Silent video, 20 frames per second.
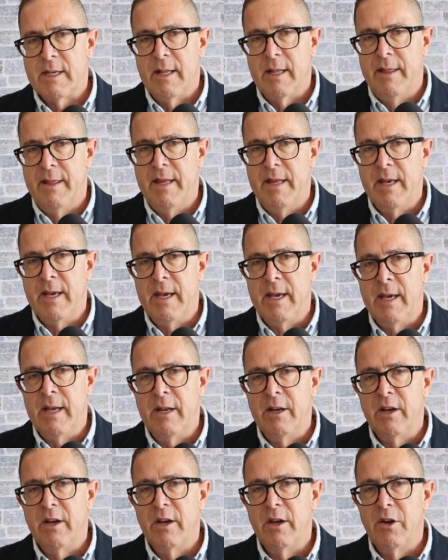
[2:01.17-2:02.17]
the
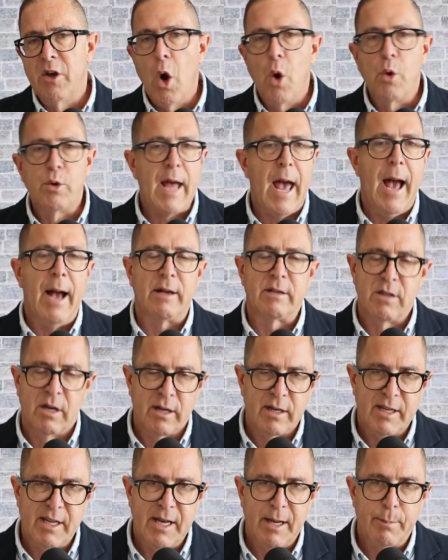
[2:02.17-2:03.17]
no tax
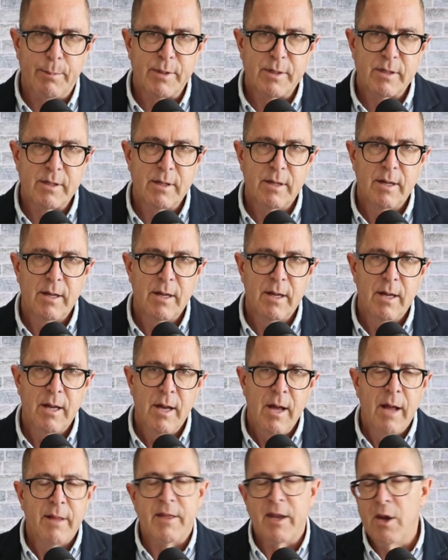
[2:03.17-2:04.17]
on tips,
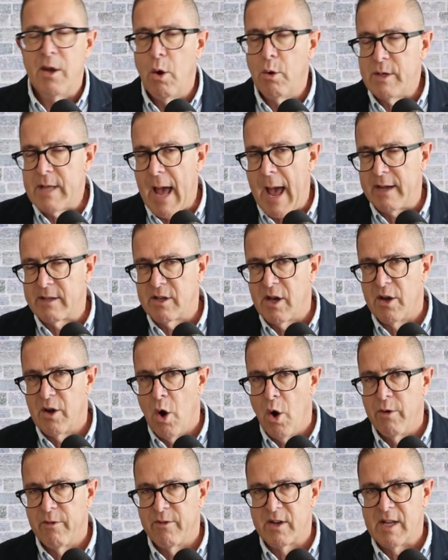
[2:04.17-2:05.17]
the no tax on
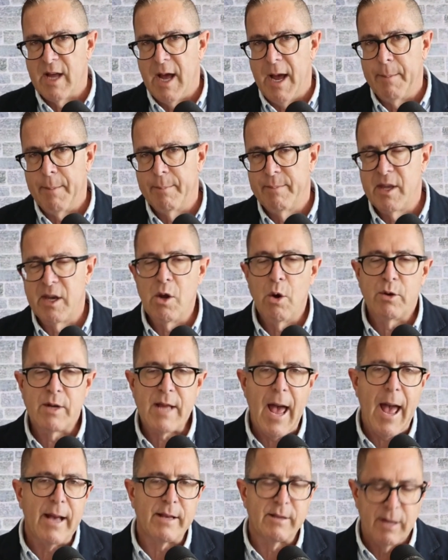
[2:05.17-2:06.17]
overtime, the no
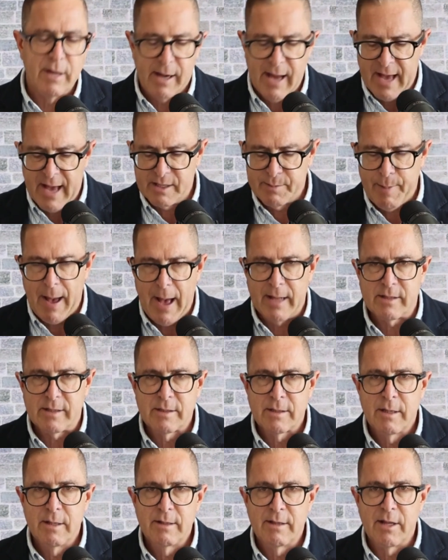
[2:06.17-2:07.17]
tax on
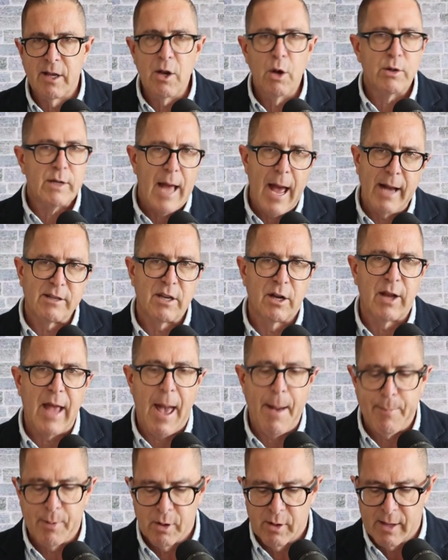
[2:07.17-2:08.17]
expats, the no tax on
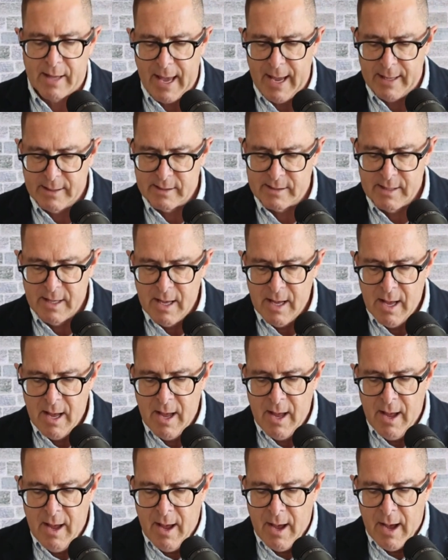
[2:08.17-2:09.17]
capital gains.
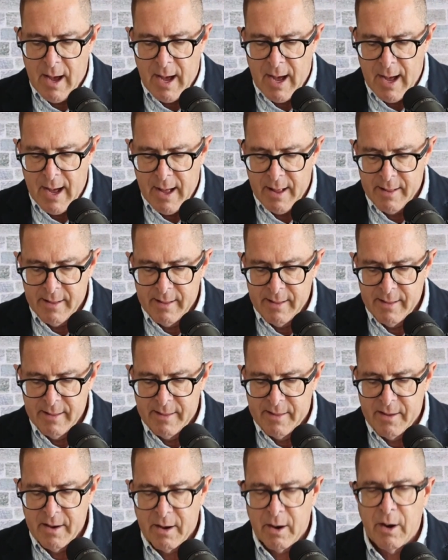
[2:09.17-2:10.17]

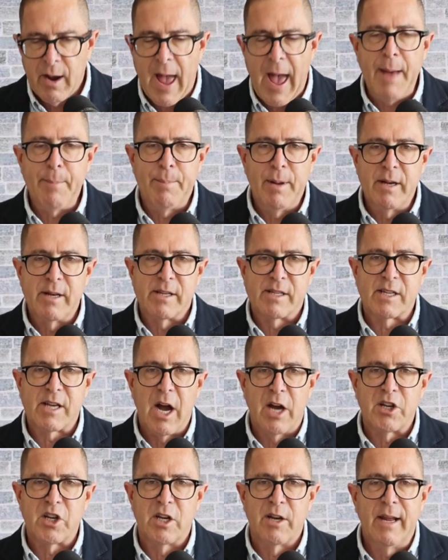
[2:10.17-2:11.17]
There had been
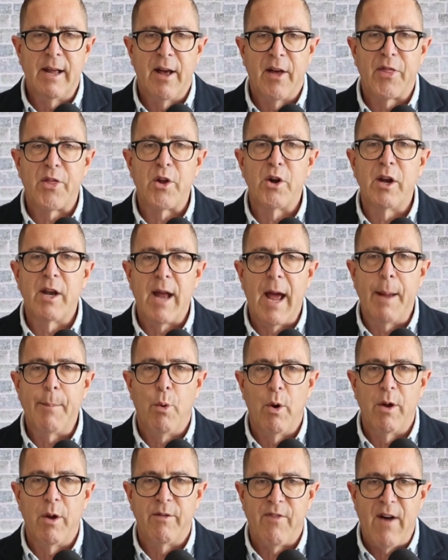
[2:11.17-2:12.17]
discussion of a
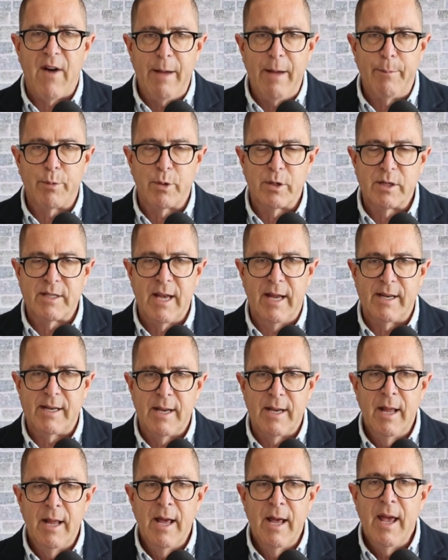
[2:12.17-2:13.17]
39.5%
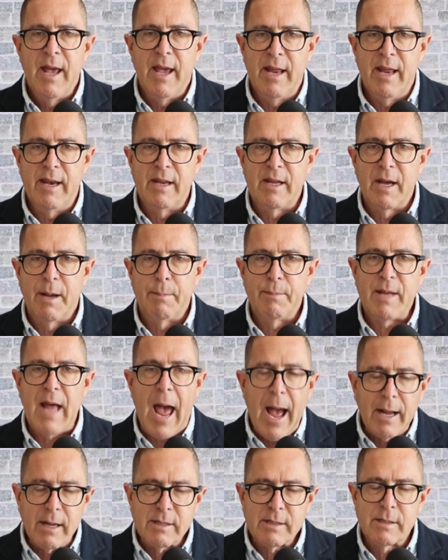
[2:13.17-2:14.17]
income
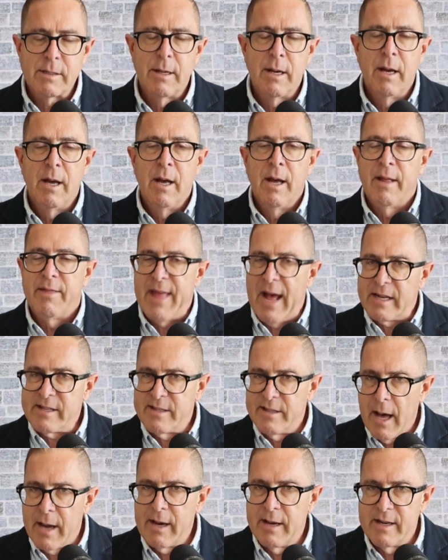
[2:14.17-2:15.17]
tax. That's
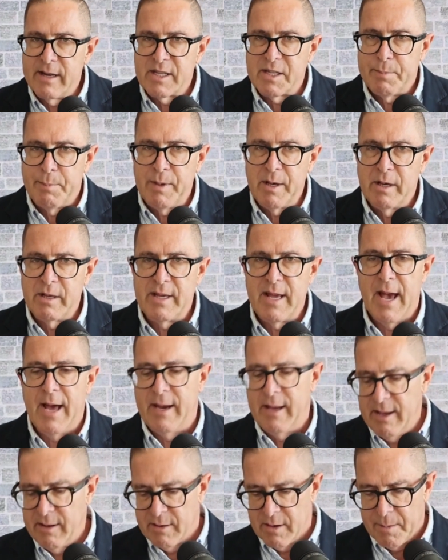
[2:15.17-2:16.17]
not in this bill yet
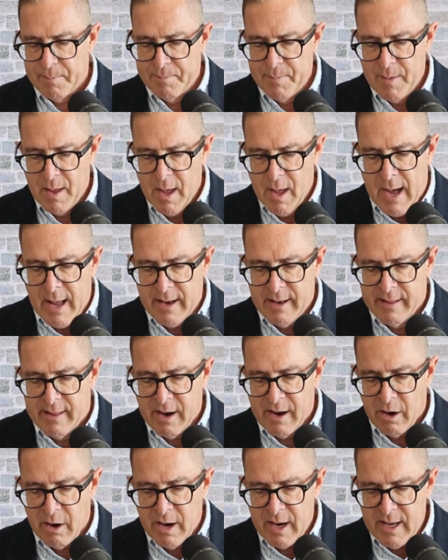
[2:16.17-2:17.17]
either.
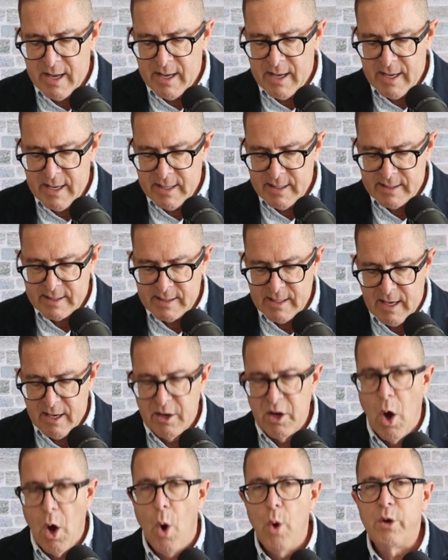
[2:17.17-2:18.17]
There is
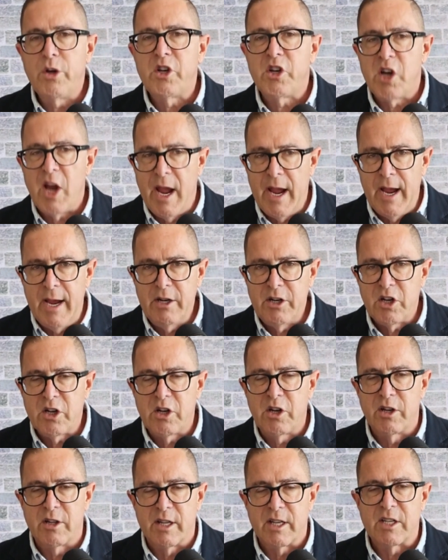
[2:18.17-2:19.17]
no change
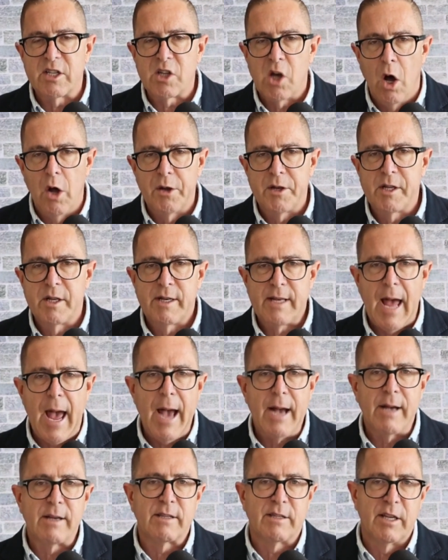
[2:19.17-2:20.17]
to the SALT
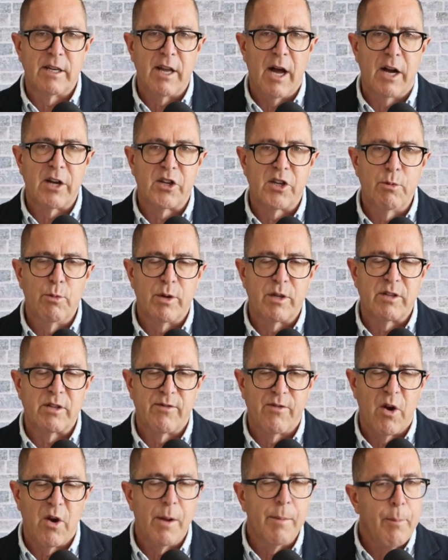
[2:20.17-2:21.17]
tax deduction, which is
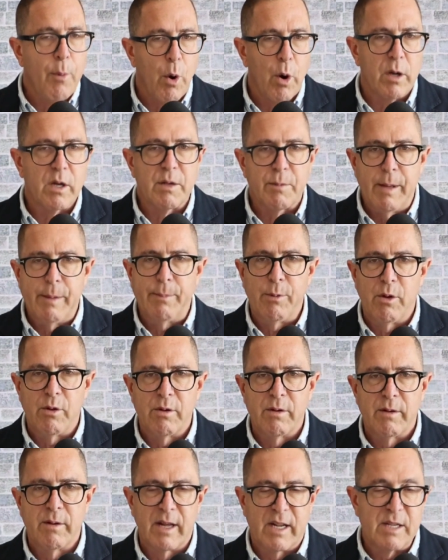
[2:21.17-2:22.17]
very important to people
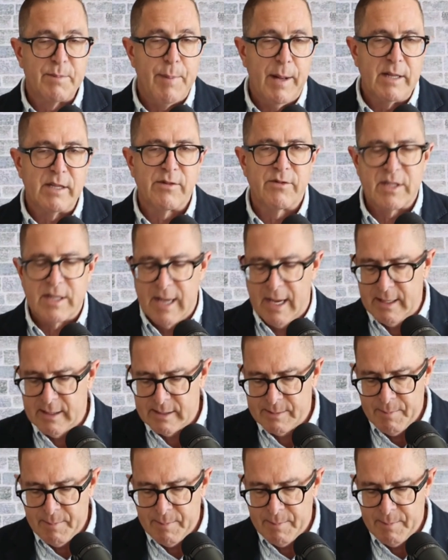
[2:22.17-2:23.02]
in expensive states.